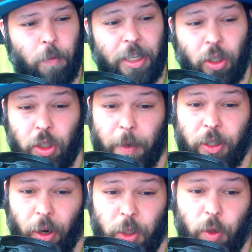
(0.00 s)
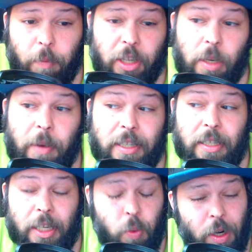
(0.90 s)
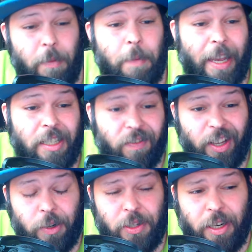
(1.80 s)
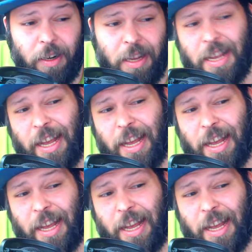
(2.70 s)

me to lose my dark square bishop because this is one of my main defenders here.